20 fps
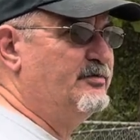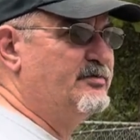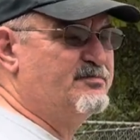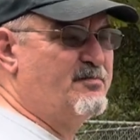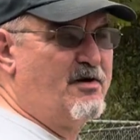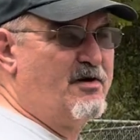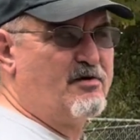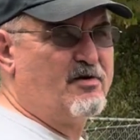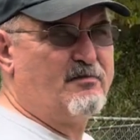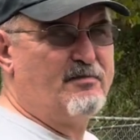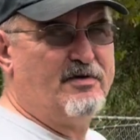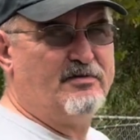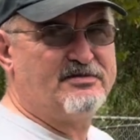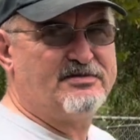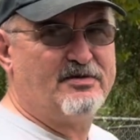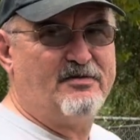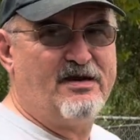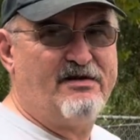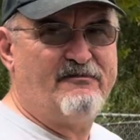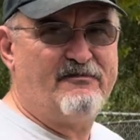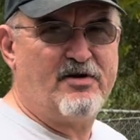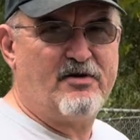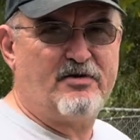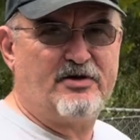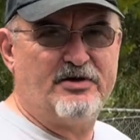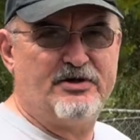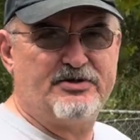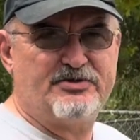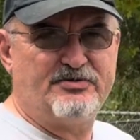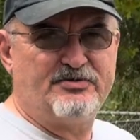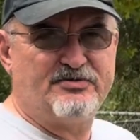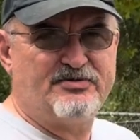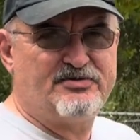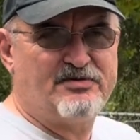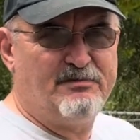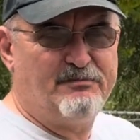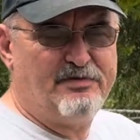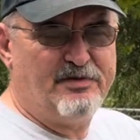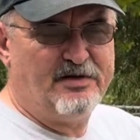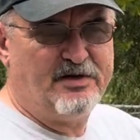Smaller boats don't have air conditioners, so
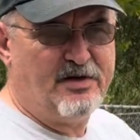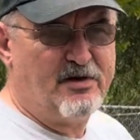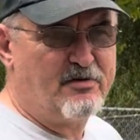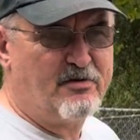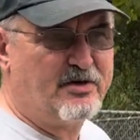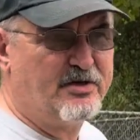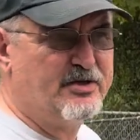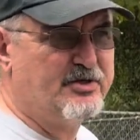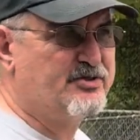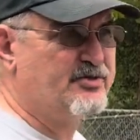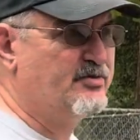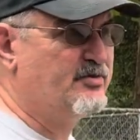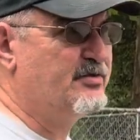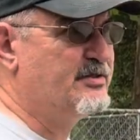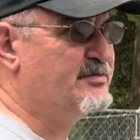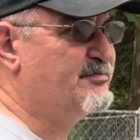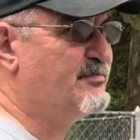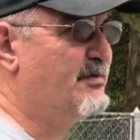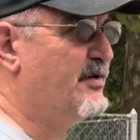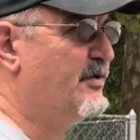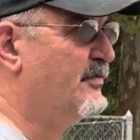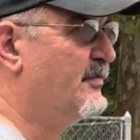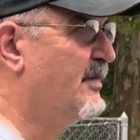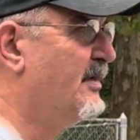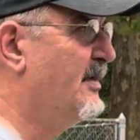I'm putting an air conditioner in this boat.